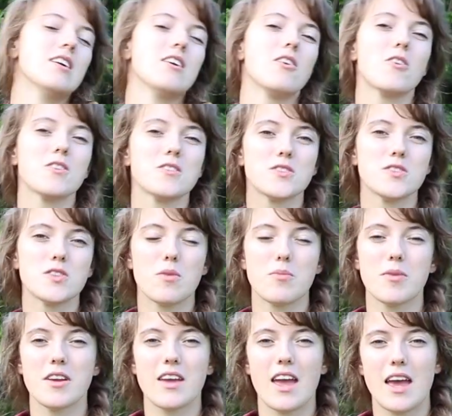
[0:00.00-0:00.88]
Horses
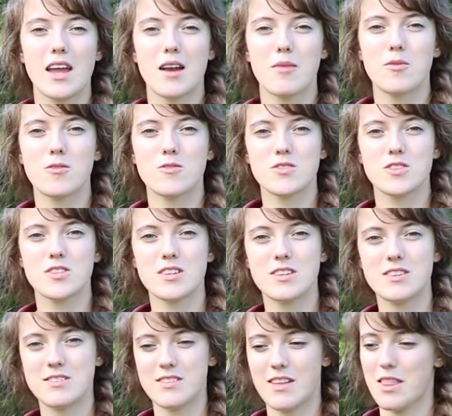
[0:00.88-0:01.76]
are big animals,
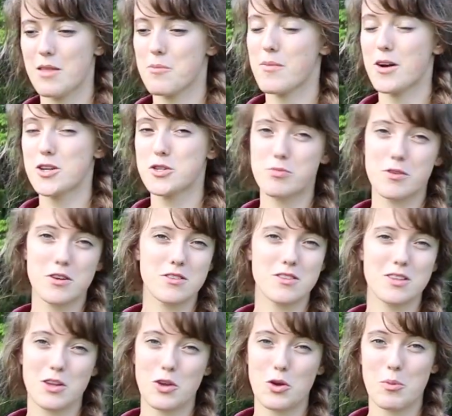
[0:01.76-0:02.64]
much bigger
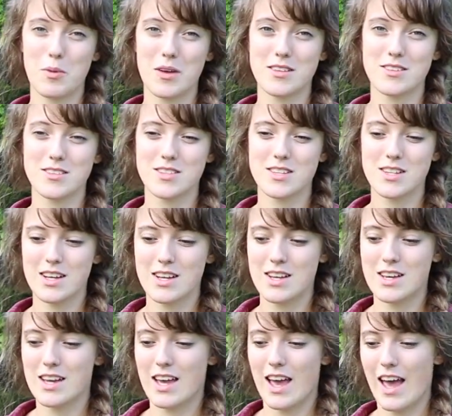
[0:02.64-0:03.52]
than humans,
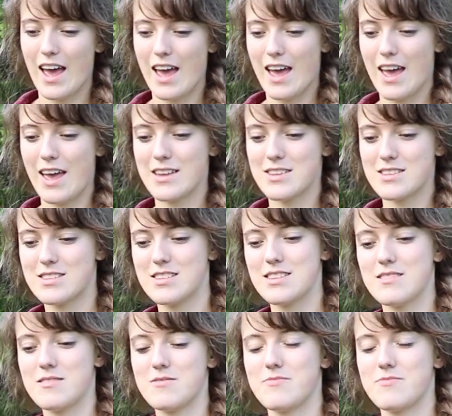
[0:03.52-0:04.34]
and